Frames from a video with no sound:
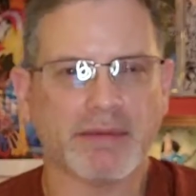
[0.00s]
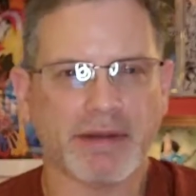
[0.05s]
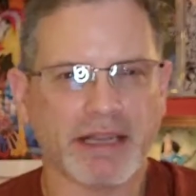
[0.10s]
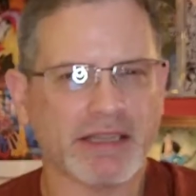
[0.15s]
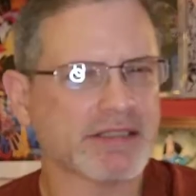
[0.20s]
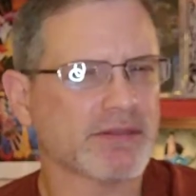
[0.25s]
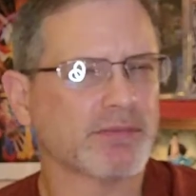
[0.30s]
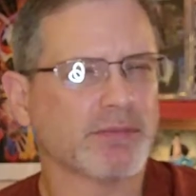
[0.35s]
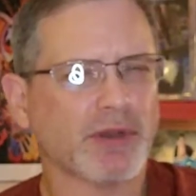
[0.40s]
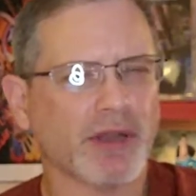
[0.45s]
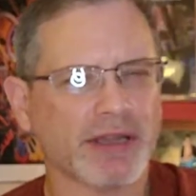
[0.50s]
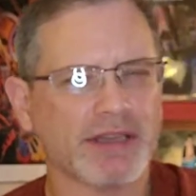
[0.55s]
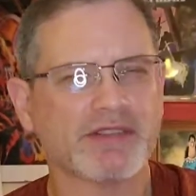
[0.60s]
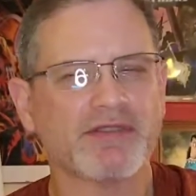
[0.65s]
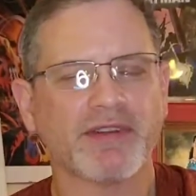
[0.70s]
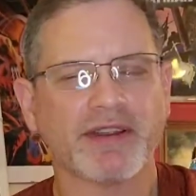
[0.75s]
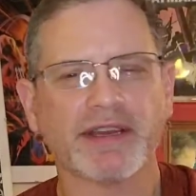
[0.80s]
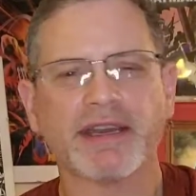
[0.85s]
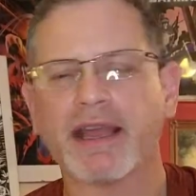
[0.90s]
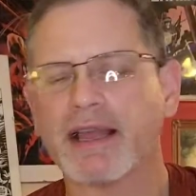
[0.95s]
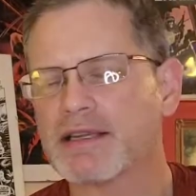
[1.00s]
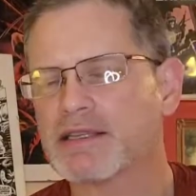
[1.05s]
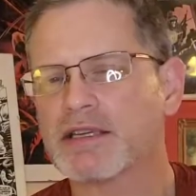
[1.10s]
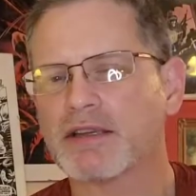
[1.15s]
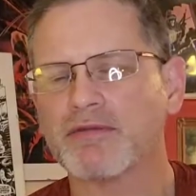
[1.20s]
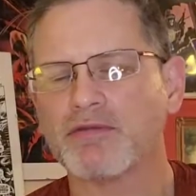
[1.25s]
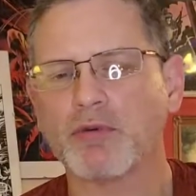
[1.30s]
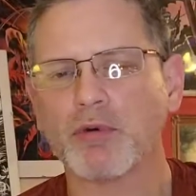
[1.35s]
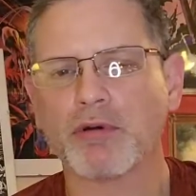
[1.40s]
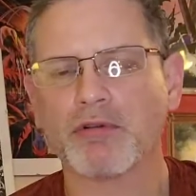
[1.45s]
I got some nice
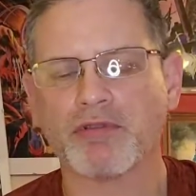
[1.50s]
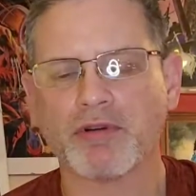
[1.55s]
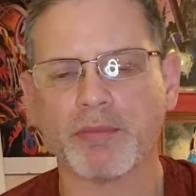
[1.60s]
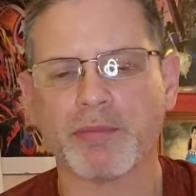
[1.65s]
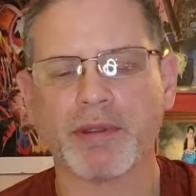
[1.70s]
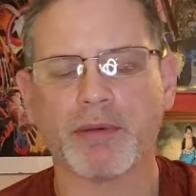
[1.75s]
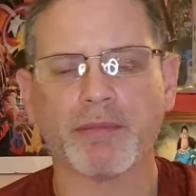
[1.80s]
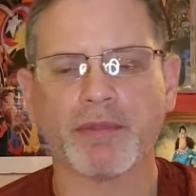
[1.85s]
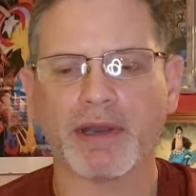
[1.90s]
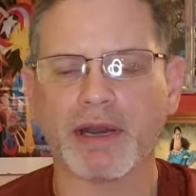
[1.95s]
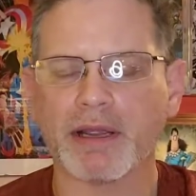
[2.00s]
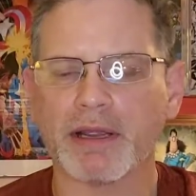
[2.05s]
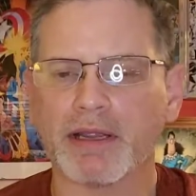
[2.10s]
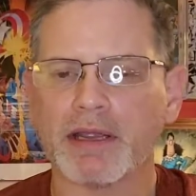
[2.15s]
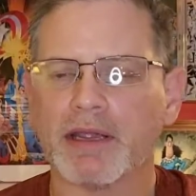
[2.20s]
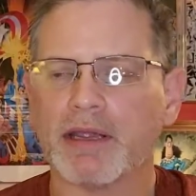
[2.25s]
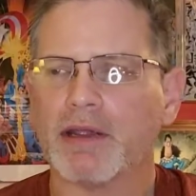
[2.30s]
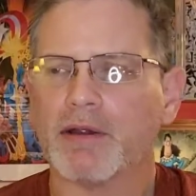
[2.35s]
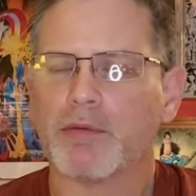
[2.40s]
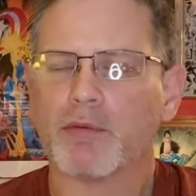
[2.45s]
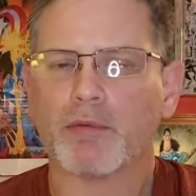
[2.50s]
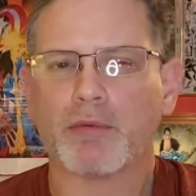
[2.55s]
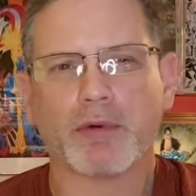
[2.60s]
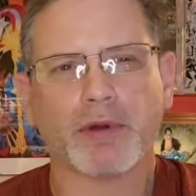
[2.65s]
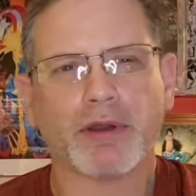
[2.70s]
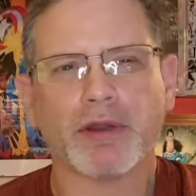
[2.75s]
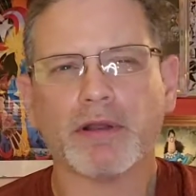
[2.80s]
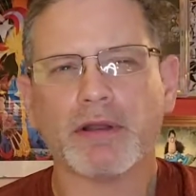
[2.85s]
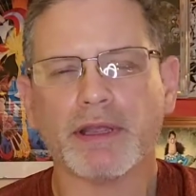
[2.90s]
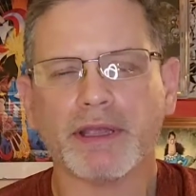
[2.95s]
Fantastic Four from him that I
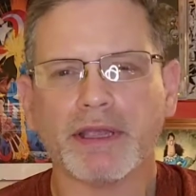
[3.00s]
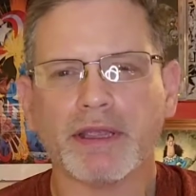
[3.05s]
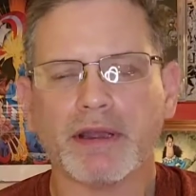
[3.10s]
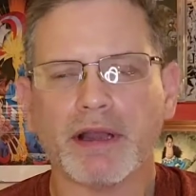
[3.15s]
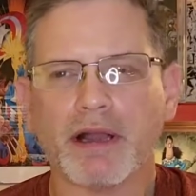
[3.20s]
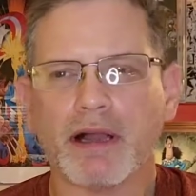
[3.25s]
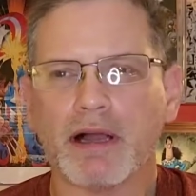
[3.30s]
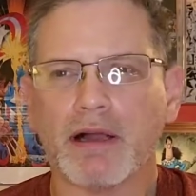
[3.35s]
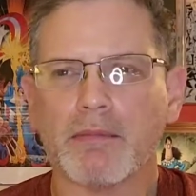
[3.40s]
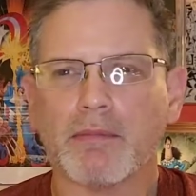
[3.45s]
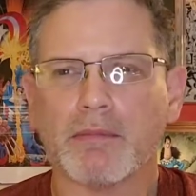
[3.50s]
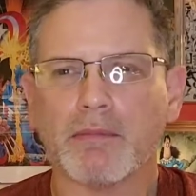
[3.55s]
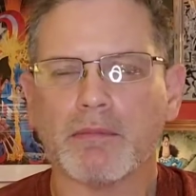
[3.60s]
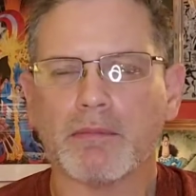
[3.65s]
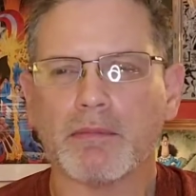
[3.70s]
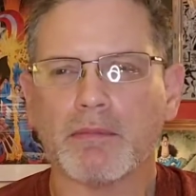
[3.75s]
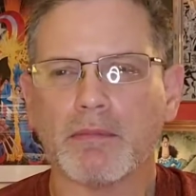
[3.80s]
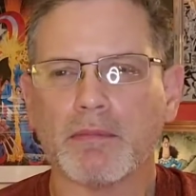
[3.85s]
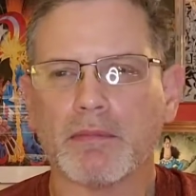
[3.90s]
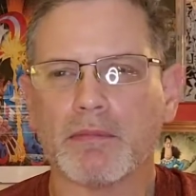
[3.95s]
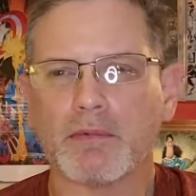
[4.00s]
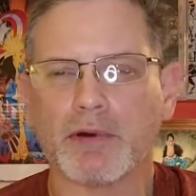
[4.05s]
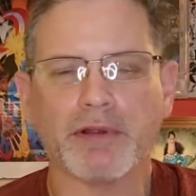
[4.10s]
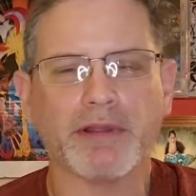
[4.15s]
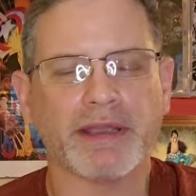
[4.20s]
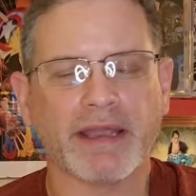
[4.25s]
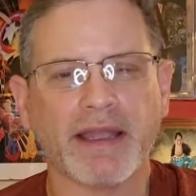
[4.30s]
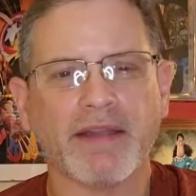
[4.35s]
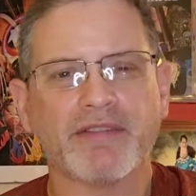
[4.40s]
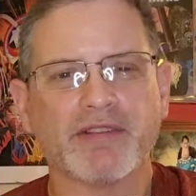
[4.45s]
really, uh,
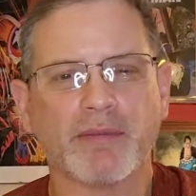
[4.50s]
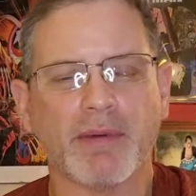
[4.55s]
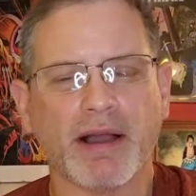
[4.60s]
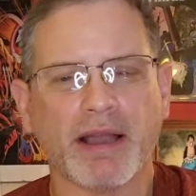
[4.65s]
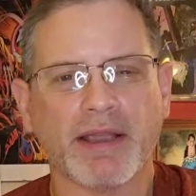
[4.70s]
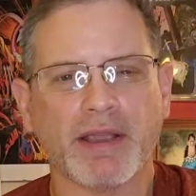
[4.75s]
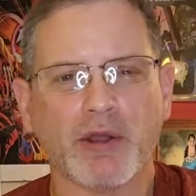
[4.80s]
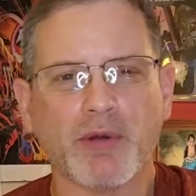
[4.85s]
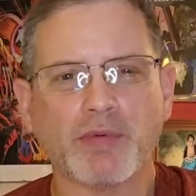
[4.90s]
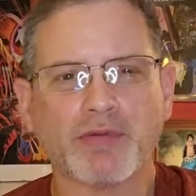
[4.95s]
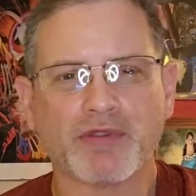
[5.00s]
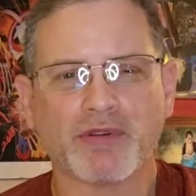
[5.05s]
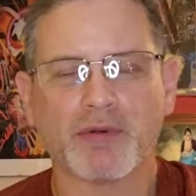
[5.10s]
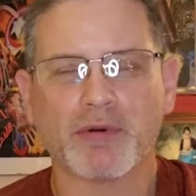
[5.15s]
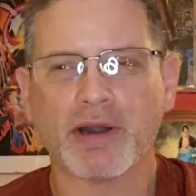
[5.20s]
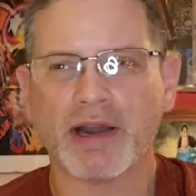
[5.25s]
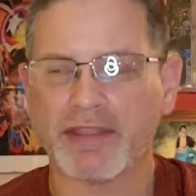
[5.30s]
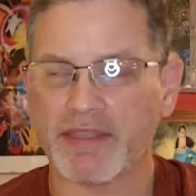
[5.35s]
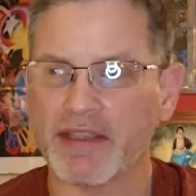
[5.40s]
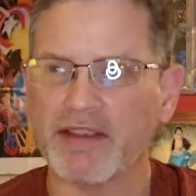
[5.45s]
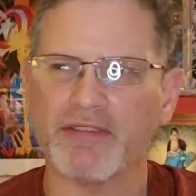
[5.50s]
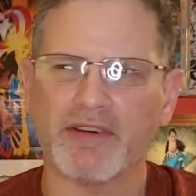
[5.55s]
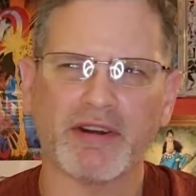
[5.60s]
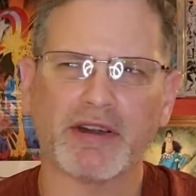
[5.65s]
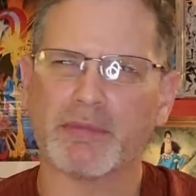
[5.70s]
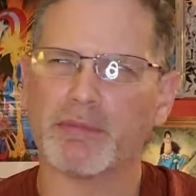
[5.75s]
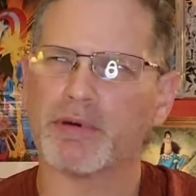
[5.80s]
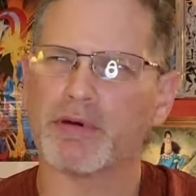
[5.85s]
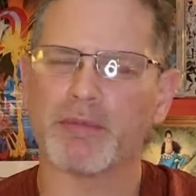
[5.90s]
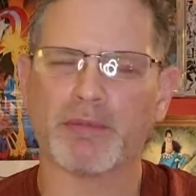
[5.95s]
really have some high hopes for. I think I've
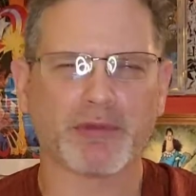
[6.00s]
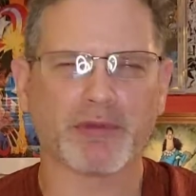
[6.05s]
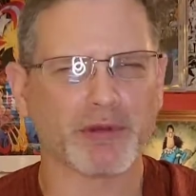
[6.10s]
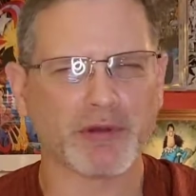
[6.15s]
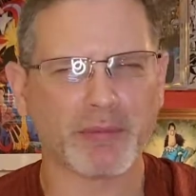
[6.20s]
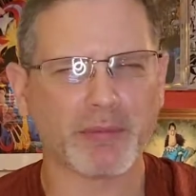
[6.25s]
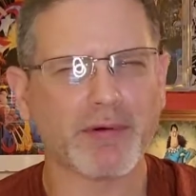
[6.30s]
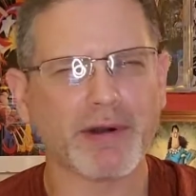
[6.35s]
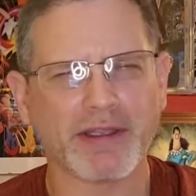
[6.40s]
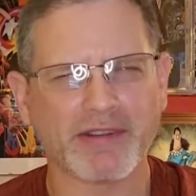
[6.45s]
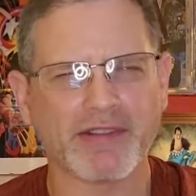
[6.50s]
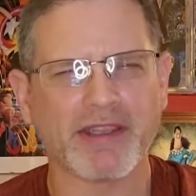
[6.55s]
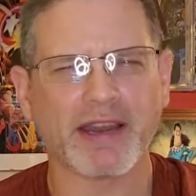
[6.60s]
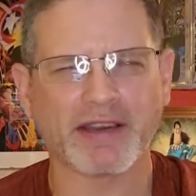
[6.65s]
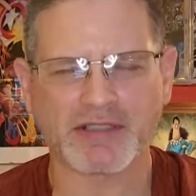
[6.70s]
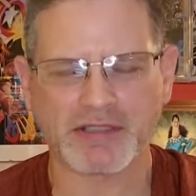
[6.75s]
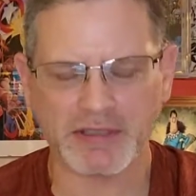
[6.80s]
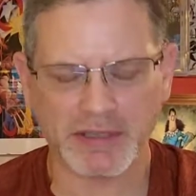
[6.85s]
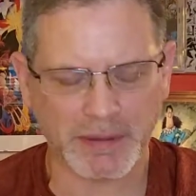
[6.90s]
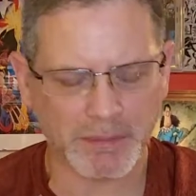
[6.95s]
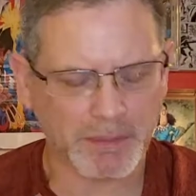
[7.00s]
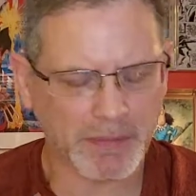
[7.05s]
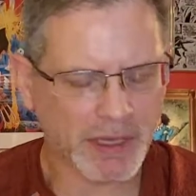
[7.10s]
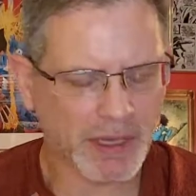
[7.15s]
already put them through the press, actually.